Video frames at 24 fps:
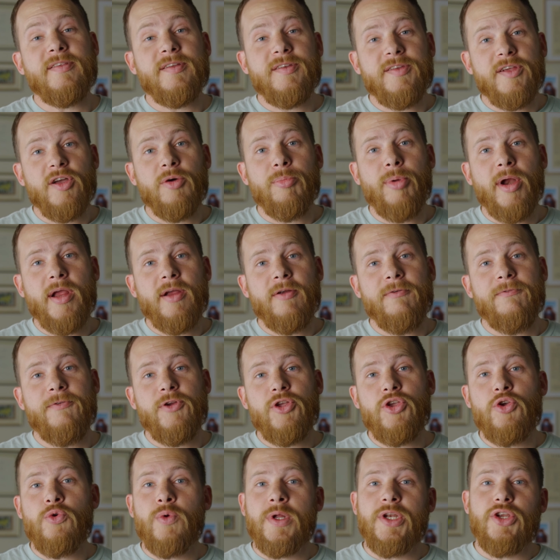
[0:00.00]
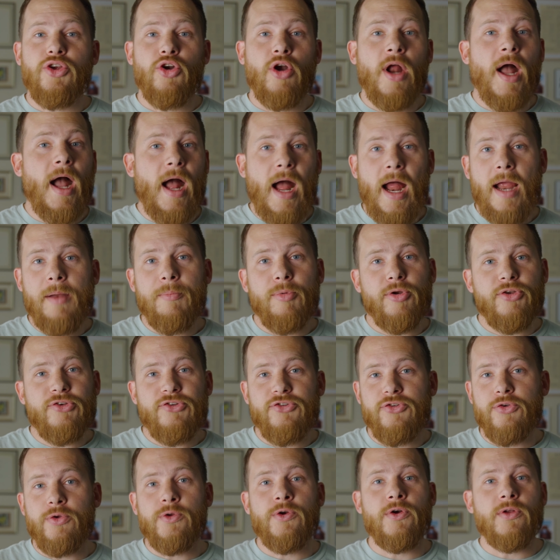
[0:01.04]
a deal breaker for you and you're a hybrid
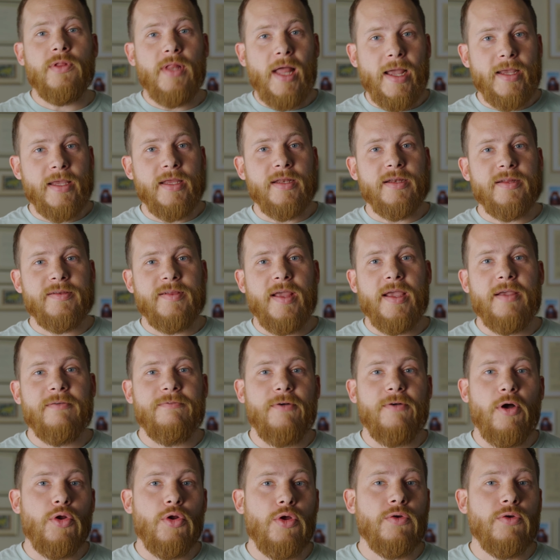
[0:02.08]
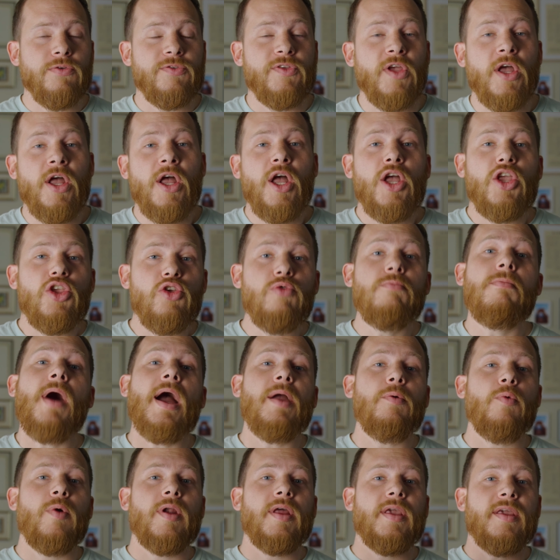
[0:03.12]
shooter liking to take photos, you
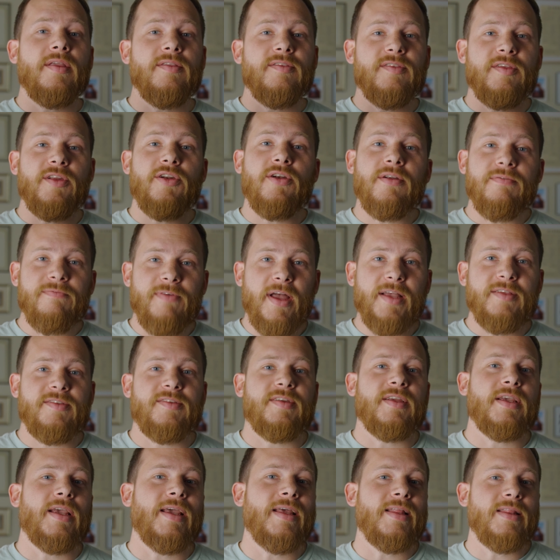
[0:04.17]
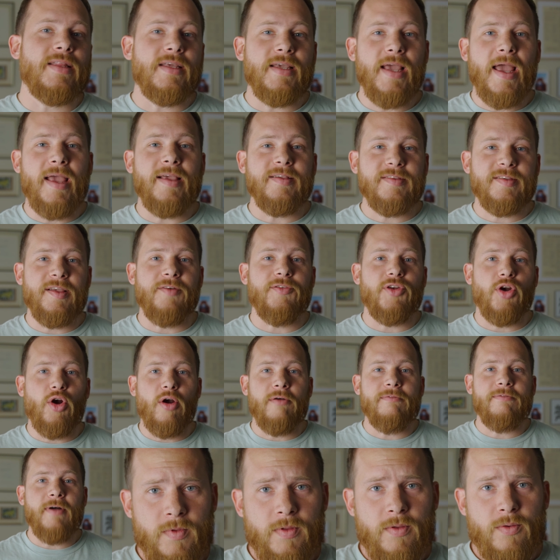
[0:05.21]
might want to consider investing in the
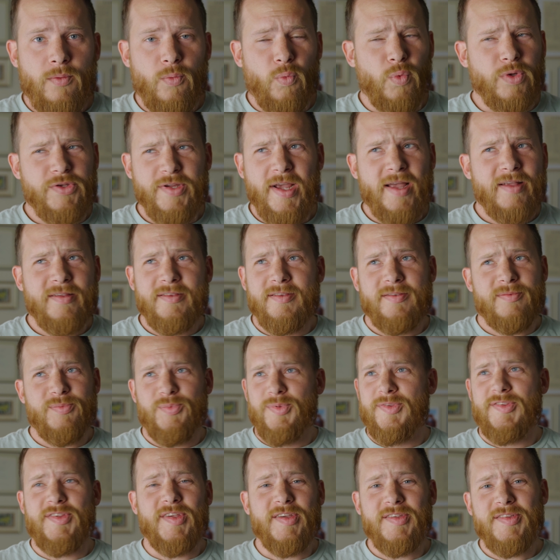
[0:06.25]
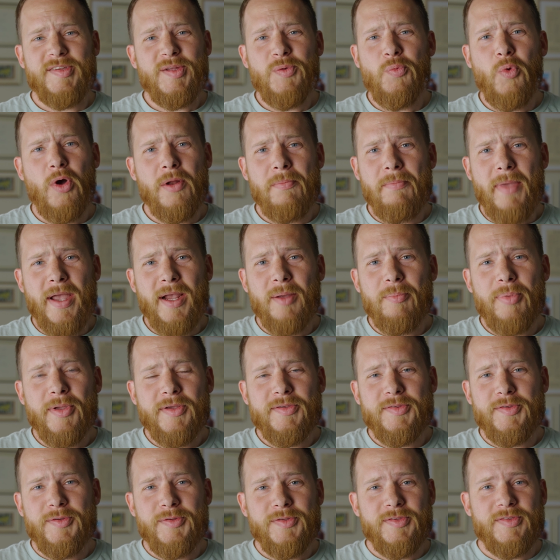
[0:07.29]
a7R5, which has 61
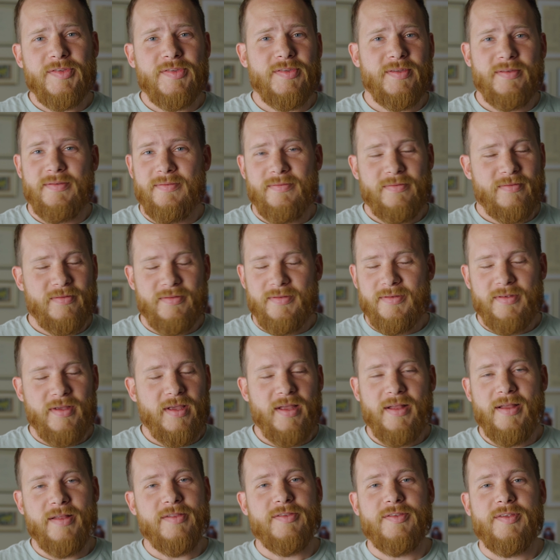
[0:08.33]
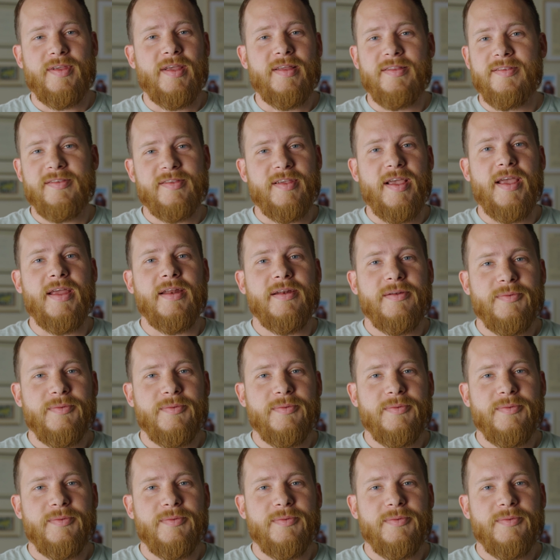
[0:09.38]
megapixels. It's insane.